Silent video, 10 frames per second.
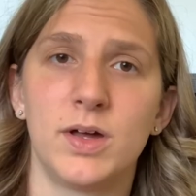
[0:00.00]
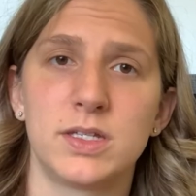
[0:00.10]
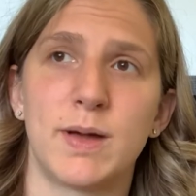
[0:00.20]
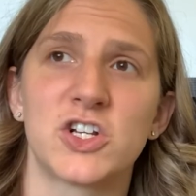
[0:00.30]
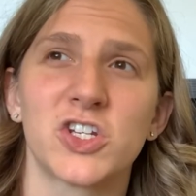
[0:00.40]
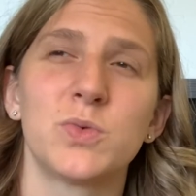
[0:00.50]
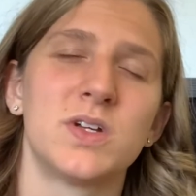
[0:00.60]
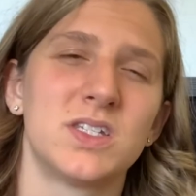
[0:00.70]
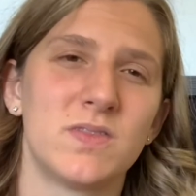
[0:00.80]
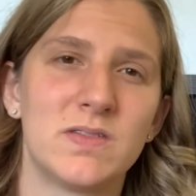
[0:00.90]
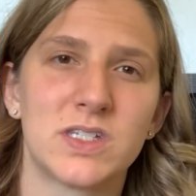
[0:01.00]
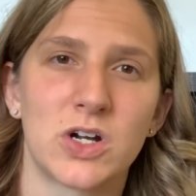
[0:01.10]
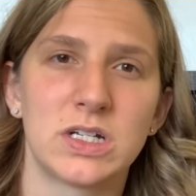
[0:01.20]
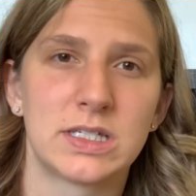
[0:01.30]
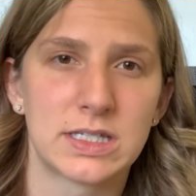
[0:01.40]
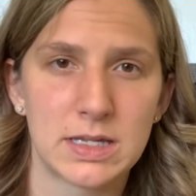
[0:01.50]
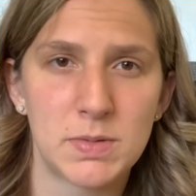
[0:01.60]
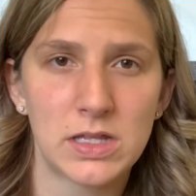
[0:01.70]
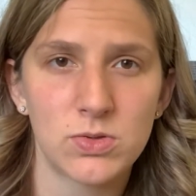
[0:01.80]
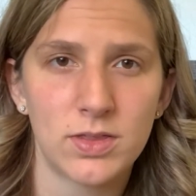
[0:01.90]
especially once Viv started
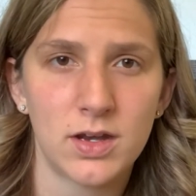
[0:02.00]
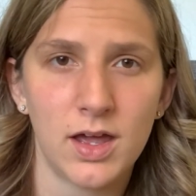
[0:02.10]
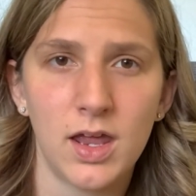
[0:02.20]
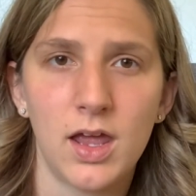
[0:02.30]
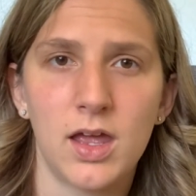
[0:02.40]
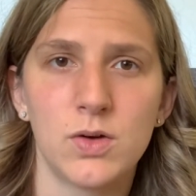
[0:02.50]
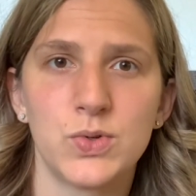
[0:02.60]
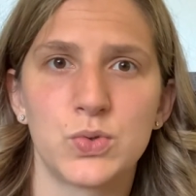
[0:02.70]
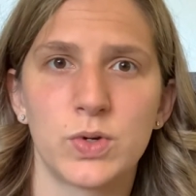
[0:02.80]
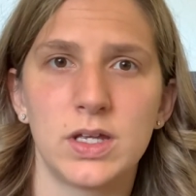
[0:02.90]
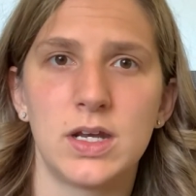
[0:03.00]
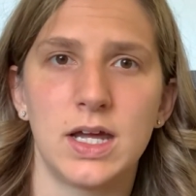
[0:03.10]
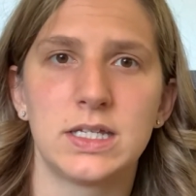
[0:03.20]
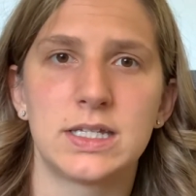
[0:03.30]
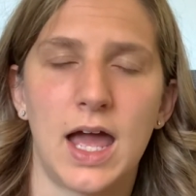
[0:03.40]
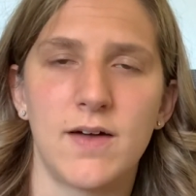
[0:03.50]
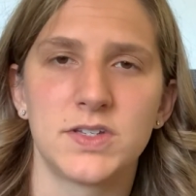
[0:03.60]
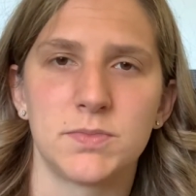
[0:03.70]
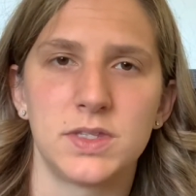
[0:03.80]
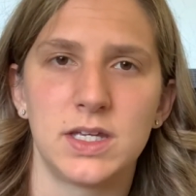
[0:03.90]
sleeping through the night. It was really nice to have
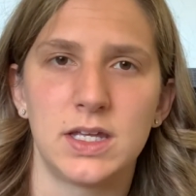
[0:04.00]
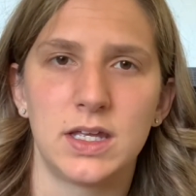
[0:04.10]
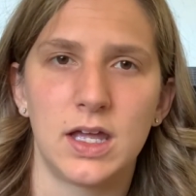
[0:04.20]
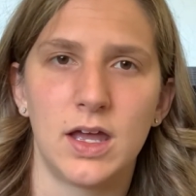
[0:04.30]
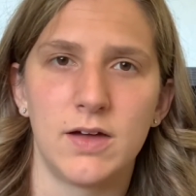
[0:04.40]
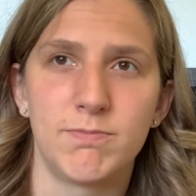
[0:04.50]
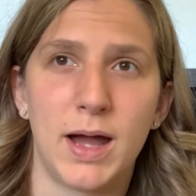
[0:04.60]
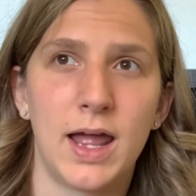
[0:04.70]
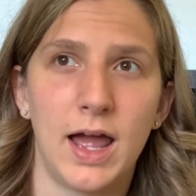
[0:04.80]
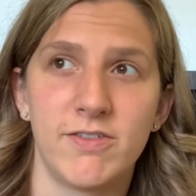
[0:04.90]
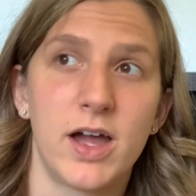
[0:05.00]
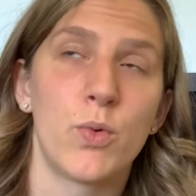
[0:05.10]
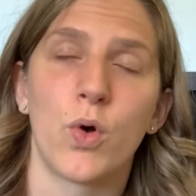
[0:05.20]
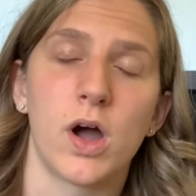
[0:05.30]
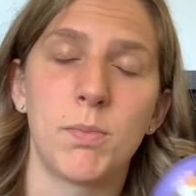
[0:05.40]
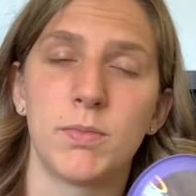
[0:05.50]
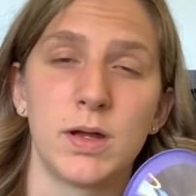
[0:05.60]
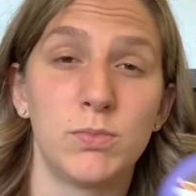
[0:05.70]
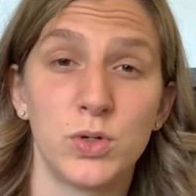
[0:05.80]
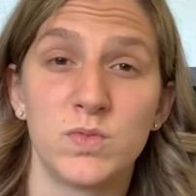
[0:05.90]
something if I woke up and
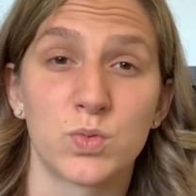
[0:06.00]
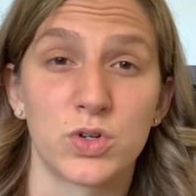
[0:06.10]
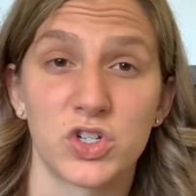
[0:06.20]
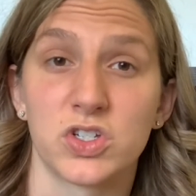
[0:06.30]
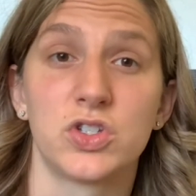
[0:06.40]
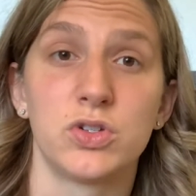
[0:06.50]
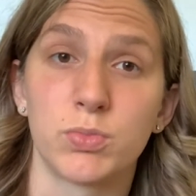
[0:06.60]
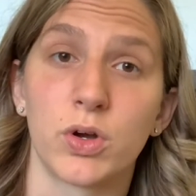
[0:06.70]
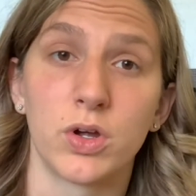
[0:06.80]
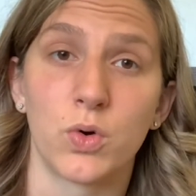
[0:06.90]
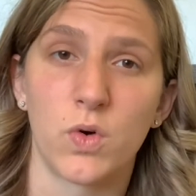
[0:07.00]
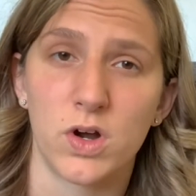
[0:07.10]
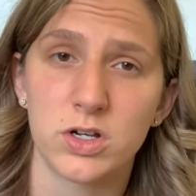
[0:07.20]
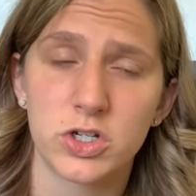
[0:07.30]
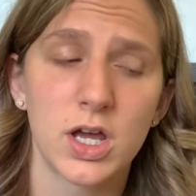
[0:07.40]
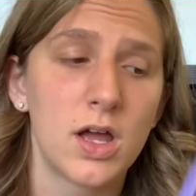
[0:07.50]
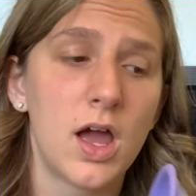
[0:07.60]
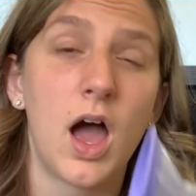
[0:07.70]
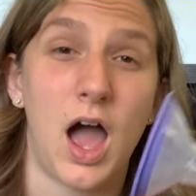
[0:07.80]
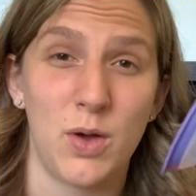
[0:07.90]
my boobs were just super engorged.
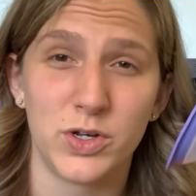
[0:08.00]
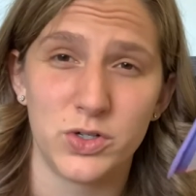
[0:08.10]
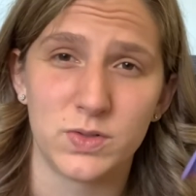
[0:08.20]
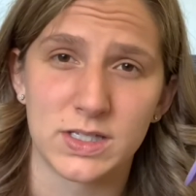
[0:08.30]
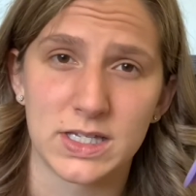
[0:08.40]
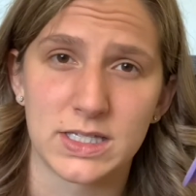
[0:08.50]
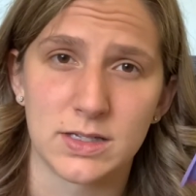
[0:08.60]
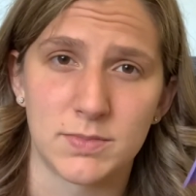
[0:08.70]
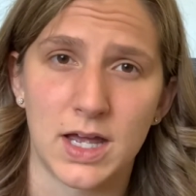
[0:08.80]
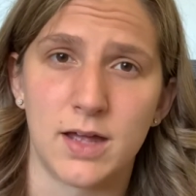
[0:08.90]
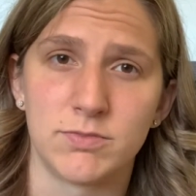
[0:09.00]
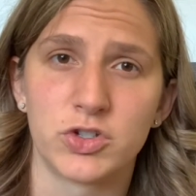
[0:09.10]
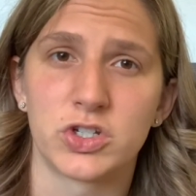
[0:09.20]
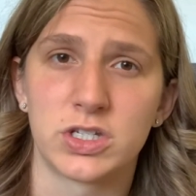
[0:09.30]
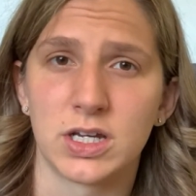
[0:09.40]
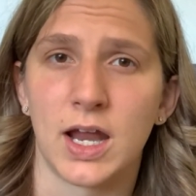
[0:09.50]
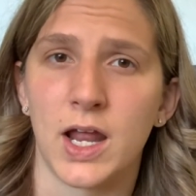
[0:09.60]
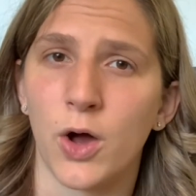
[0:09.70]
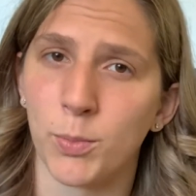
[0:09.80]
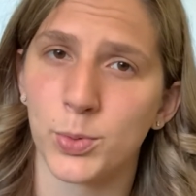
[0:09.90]
I would use this sometimes just to kind
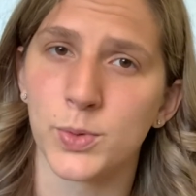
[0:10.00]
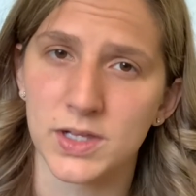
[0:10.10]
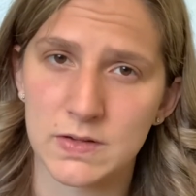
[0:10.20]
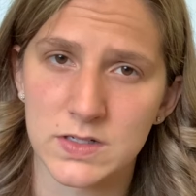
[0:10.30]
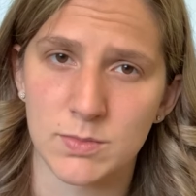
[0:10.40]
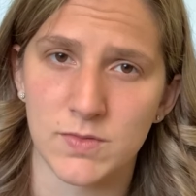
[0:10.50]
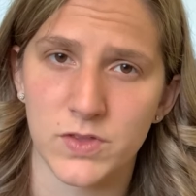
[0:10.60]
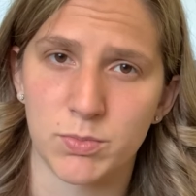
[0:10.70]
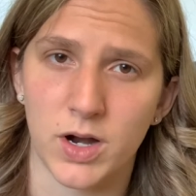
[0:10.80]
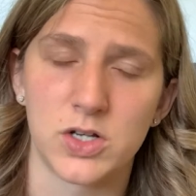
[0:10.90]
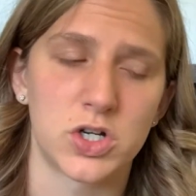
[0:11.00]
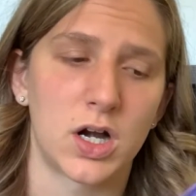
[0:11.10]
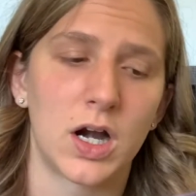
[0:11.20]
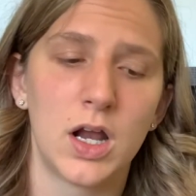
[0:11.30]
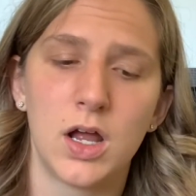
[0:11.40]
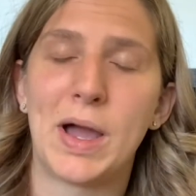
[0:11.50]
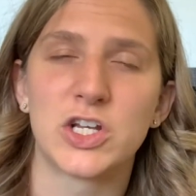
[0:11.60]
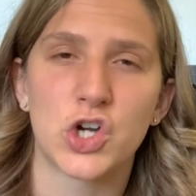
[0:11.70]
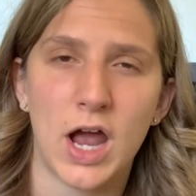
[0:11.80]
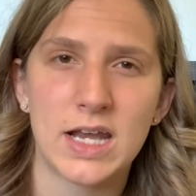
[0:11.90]
of help relieve some of the pressure. I
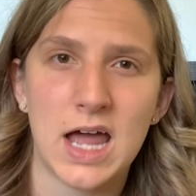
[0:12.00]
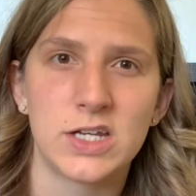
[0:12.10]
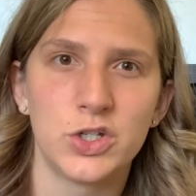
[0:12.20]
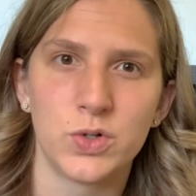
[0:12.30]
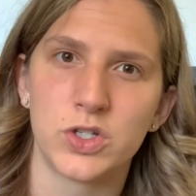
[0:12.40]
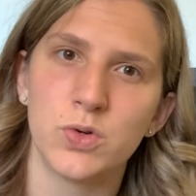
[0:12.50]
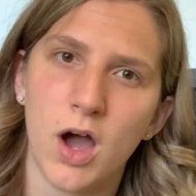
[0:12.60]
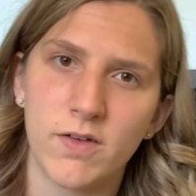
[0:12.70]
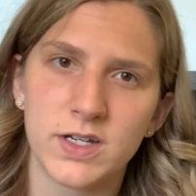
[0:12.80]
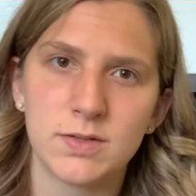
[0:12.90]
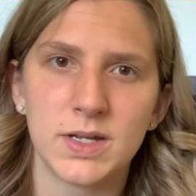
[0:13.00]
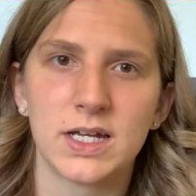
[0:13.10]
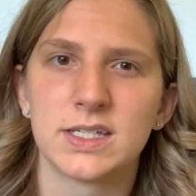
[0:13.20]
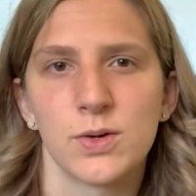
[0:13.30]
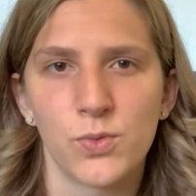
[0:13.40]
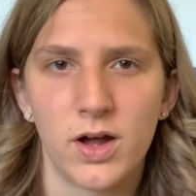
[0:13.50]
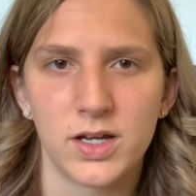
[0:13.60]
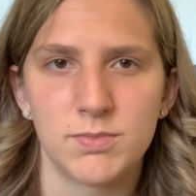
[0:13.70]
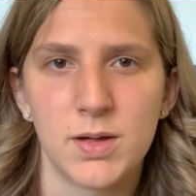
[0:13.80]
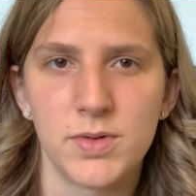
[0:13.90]
tried not to do it too often because I
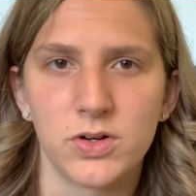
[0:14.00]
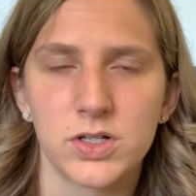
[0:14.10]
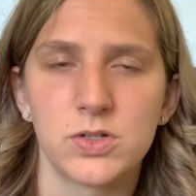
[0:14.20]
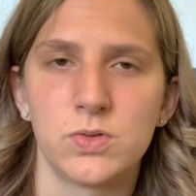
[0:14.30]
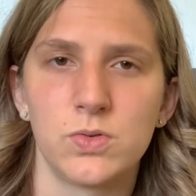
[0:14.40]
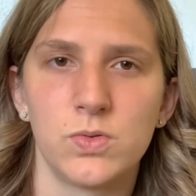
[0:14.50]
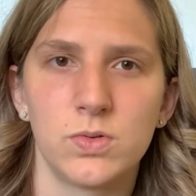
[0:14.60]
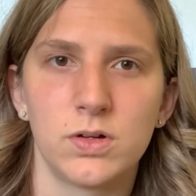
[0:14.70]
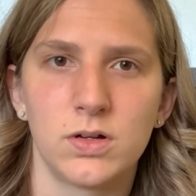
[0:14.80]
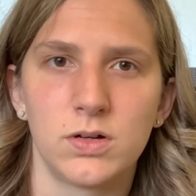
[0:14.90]
wanted my milk to